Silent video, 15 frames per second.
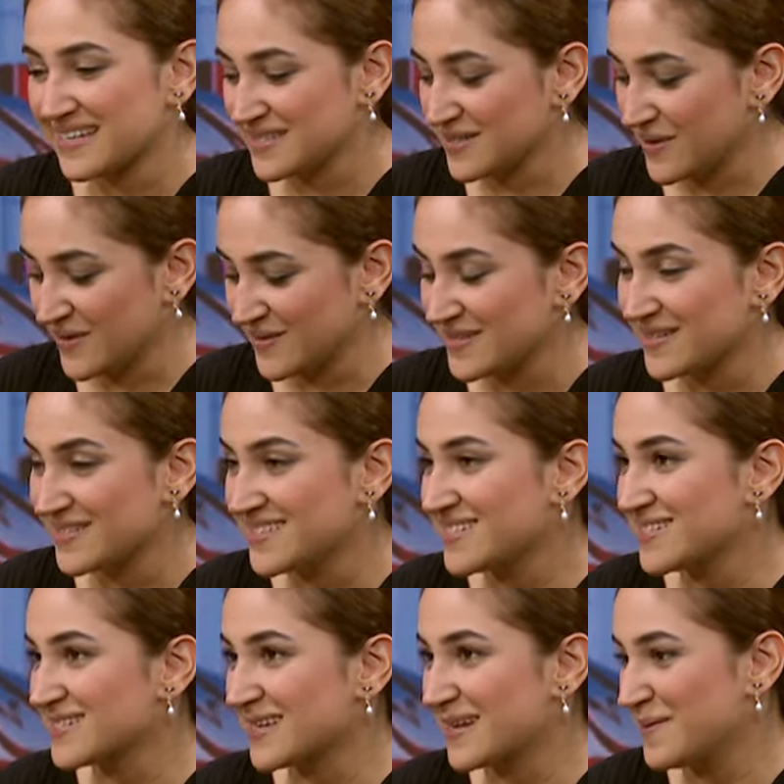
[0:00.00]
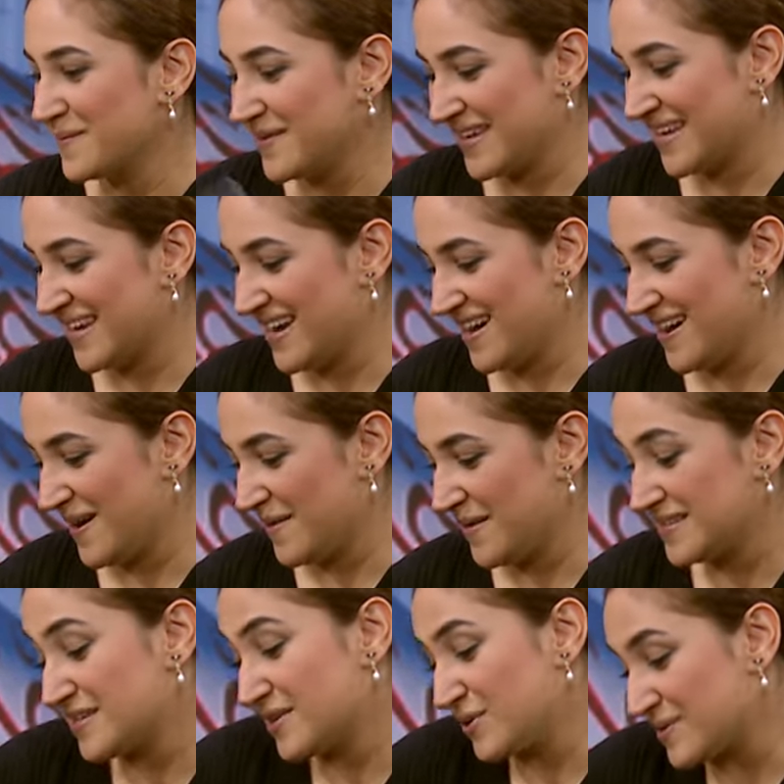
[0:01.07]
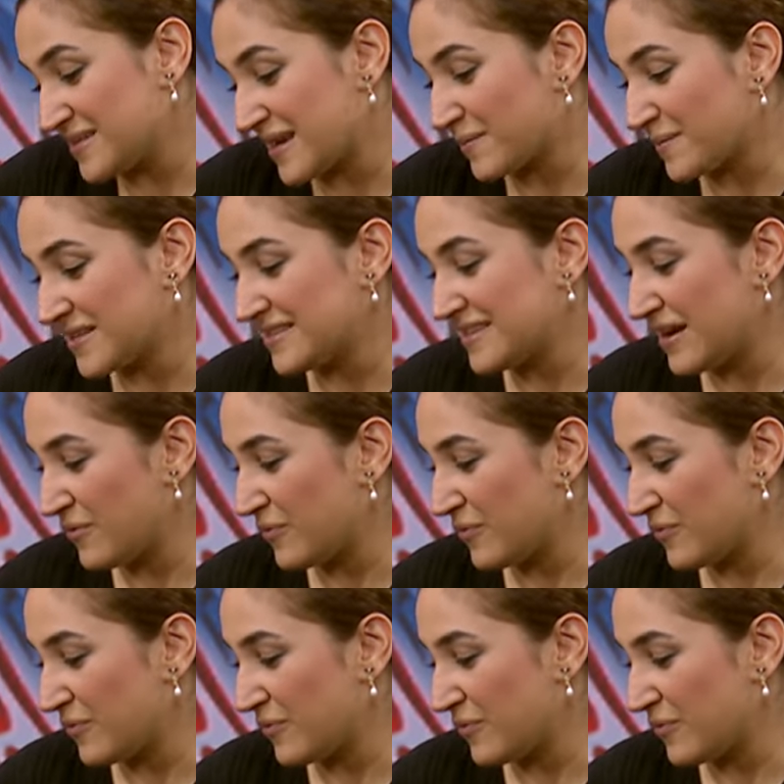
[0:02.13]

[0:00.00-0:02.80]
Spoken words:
So it's just going to be it's a new segment that